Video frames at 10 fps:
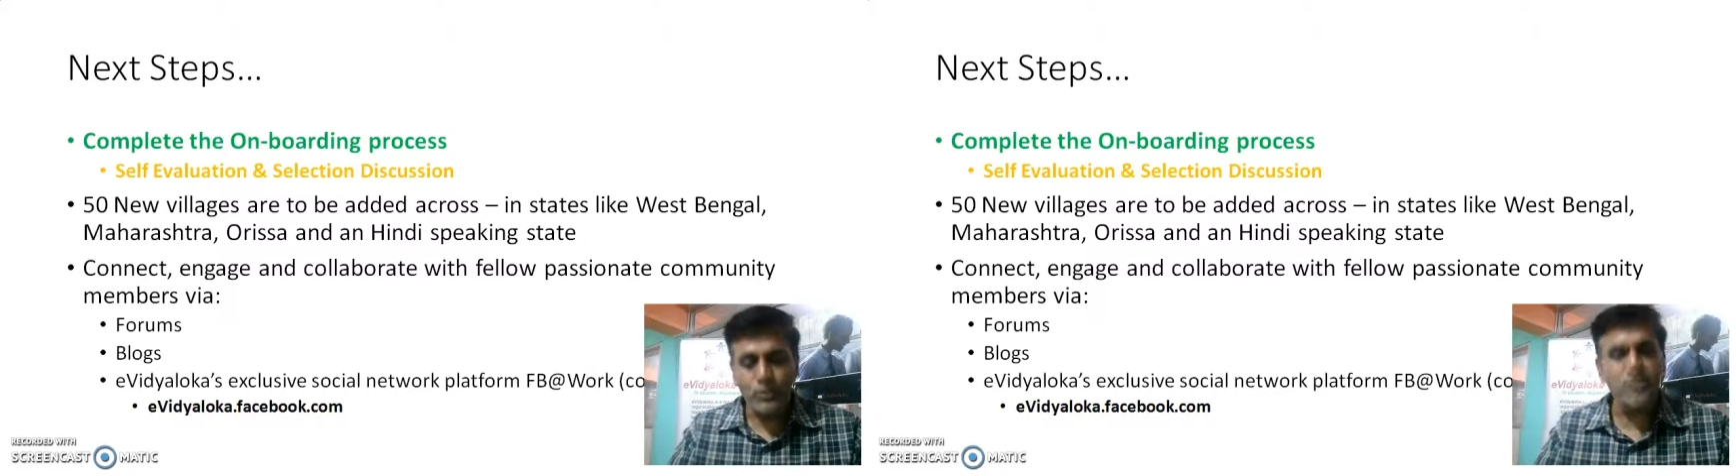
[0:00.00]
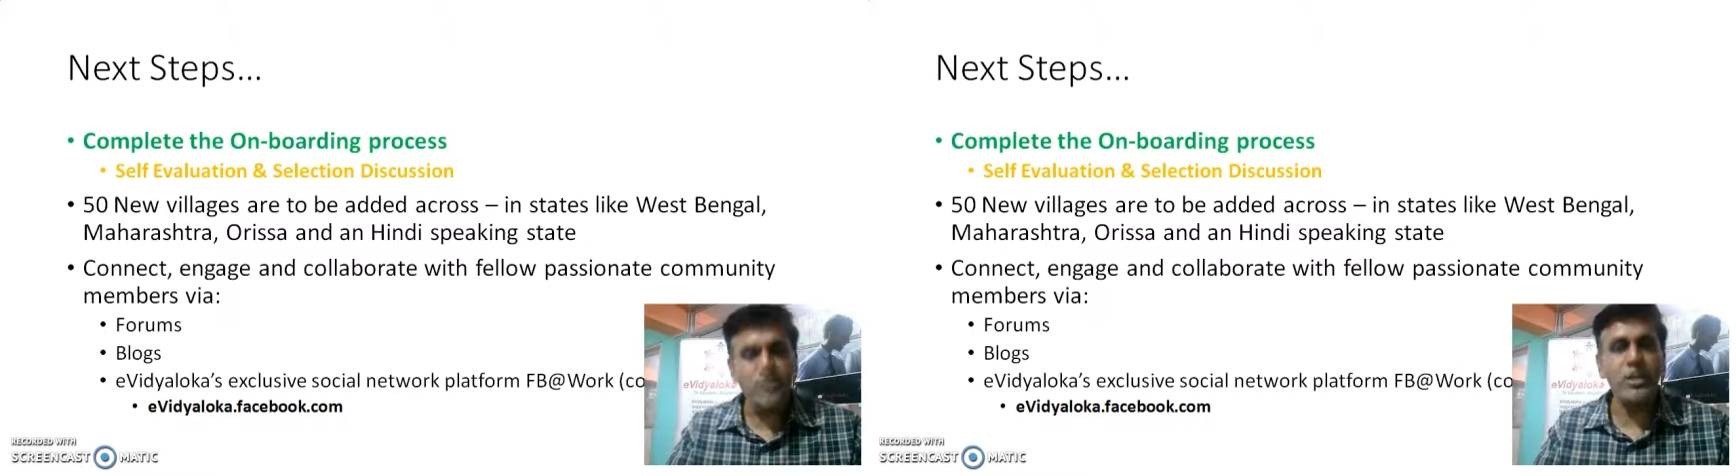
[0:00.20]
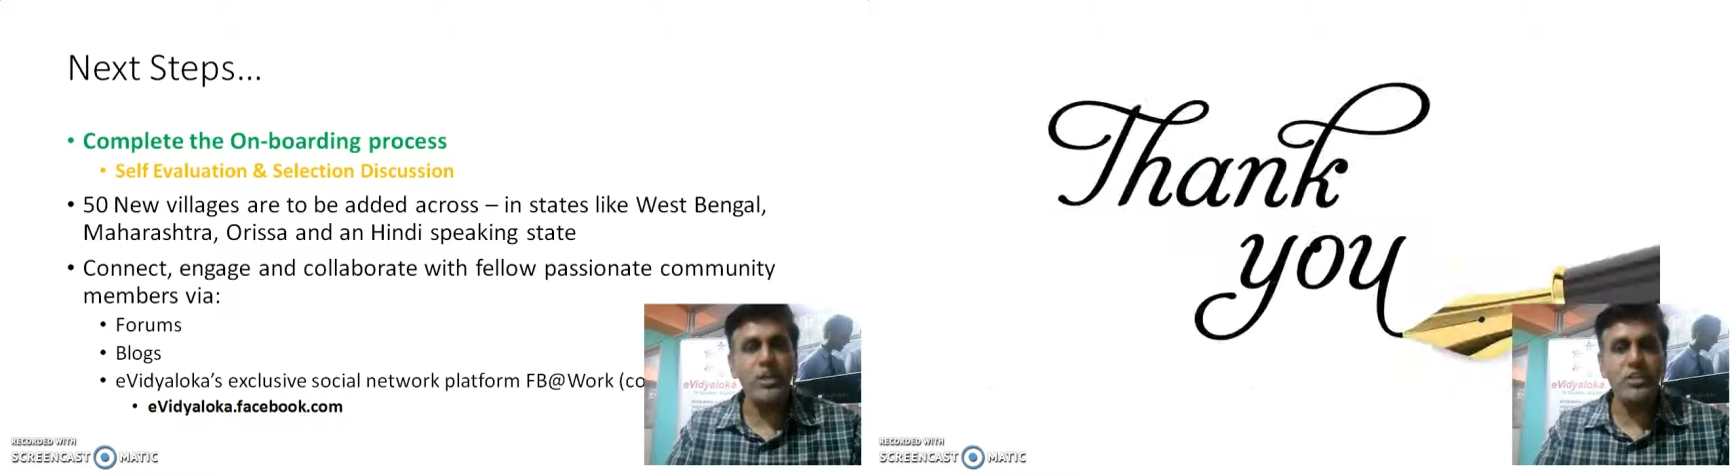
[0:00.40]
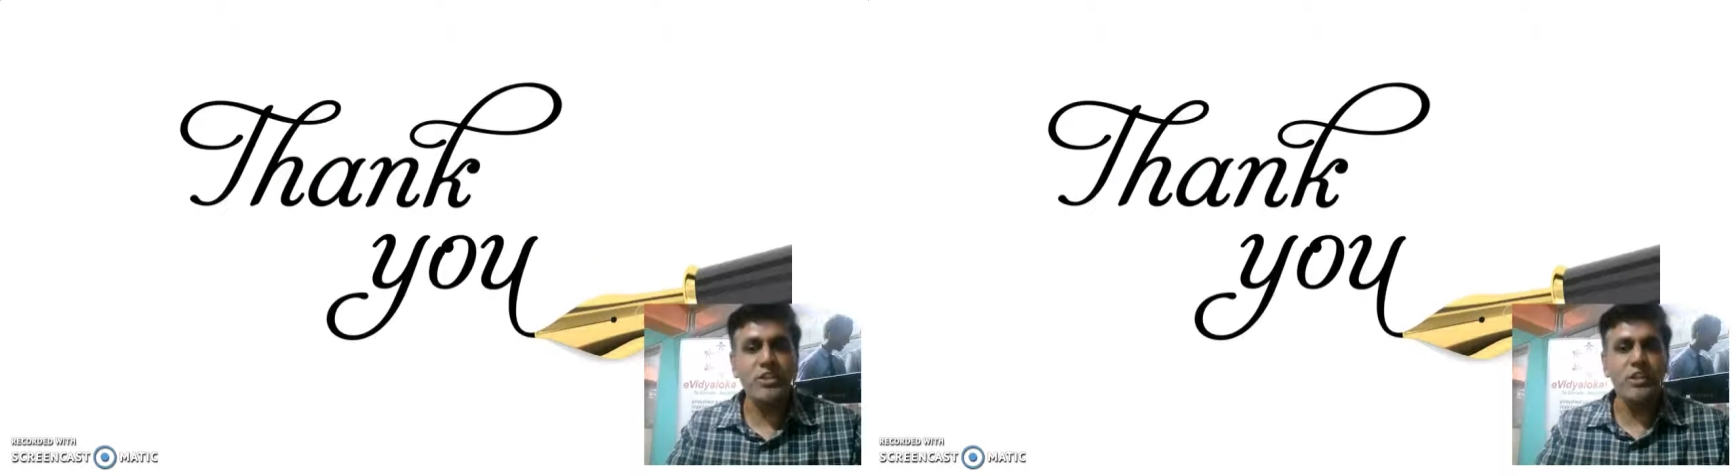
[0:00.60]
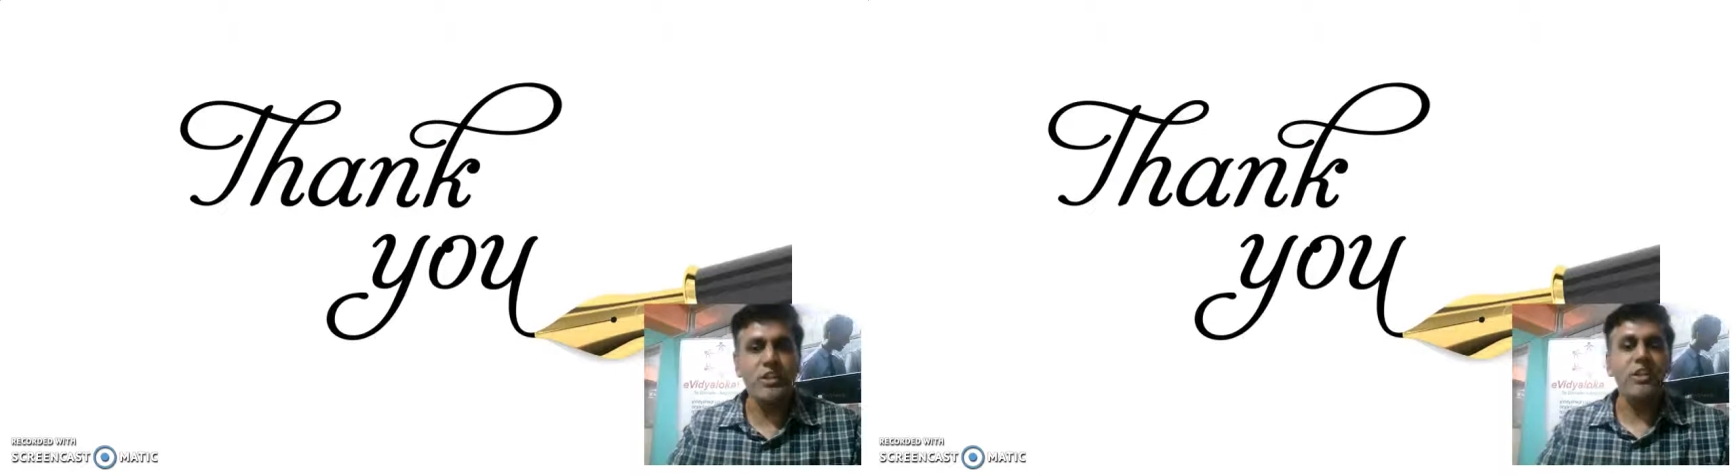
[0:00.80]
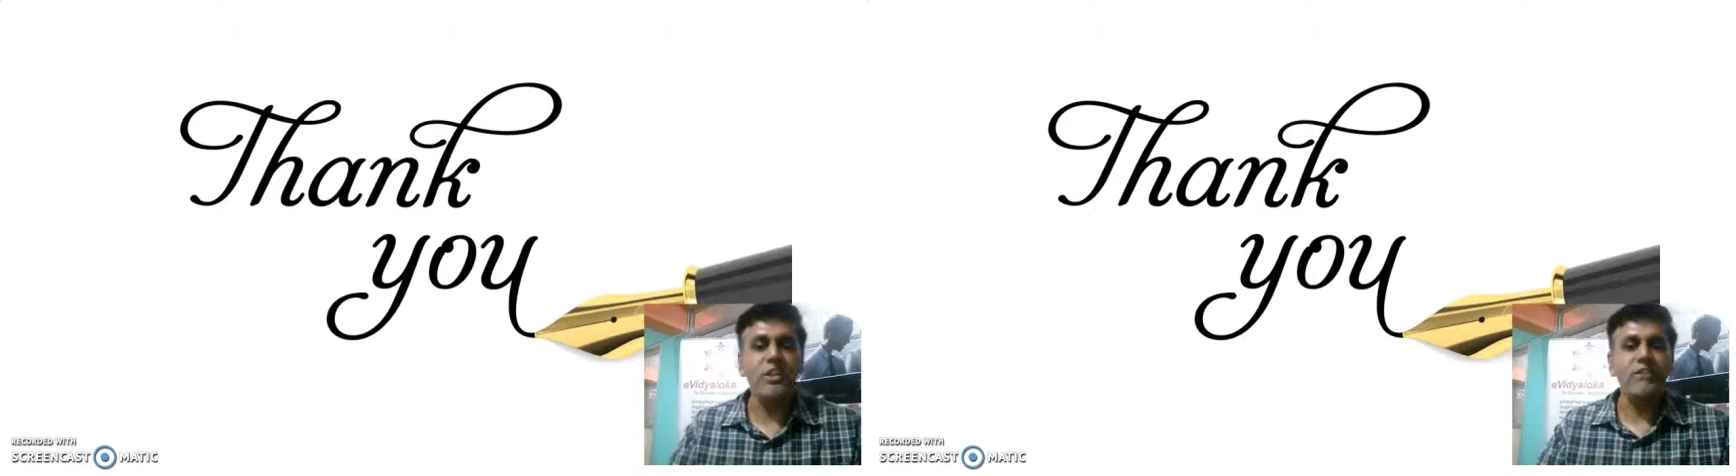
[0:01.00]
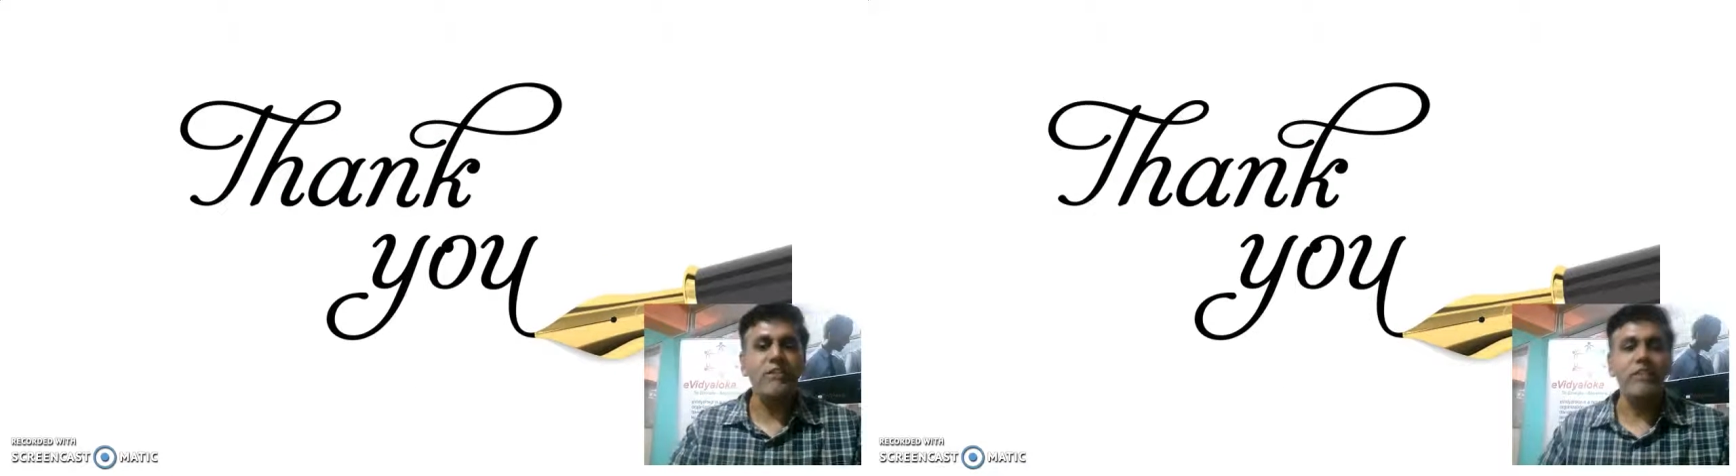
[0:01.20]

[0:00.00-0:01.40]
teaching our children very,